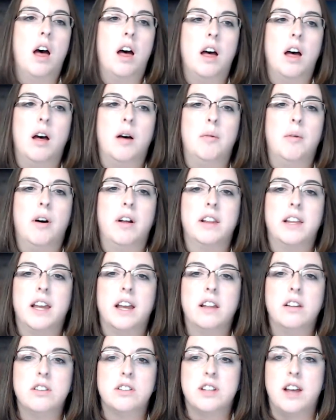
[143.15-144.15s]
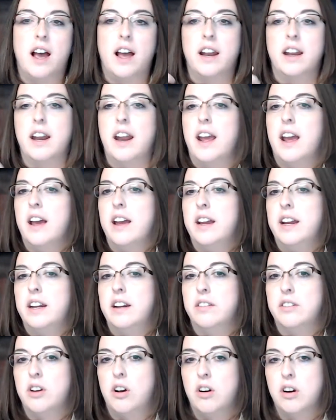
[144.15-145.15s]
on the other side,
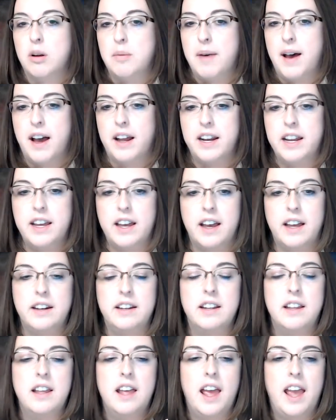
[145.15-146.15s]
and talk about it.